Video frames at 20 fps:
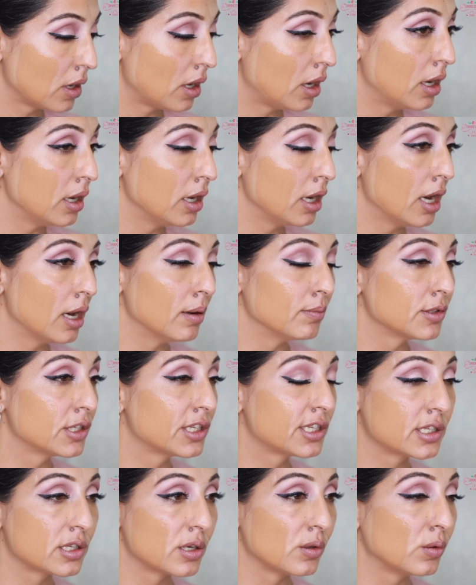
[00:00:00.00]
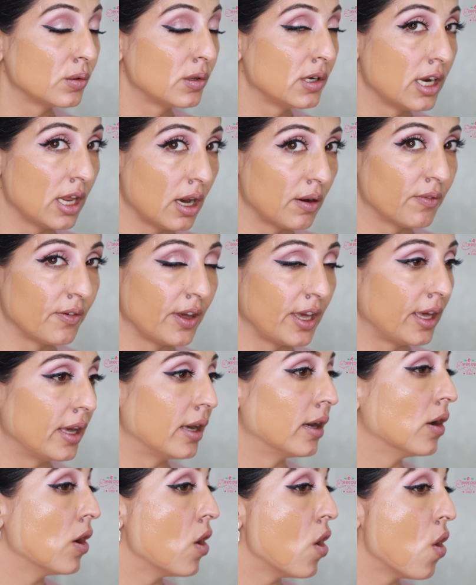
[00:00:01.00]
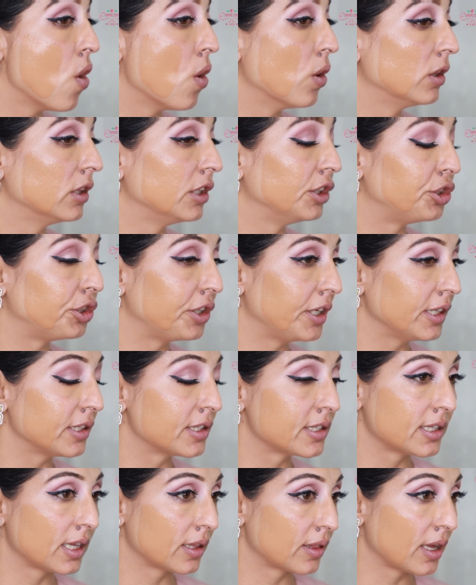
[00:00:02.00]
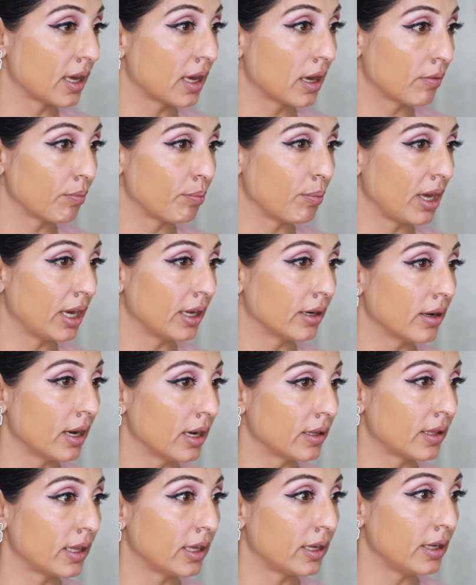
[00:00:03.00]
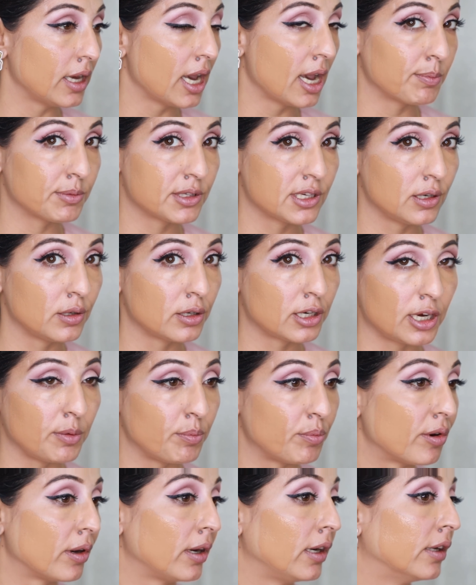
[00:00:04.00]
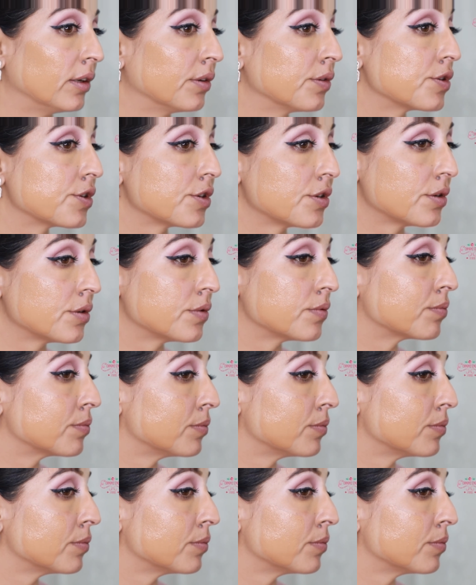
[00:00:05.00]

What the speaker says: I am so loving all the shades that they have made. I think absolutely brilliant.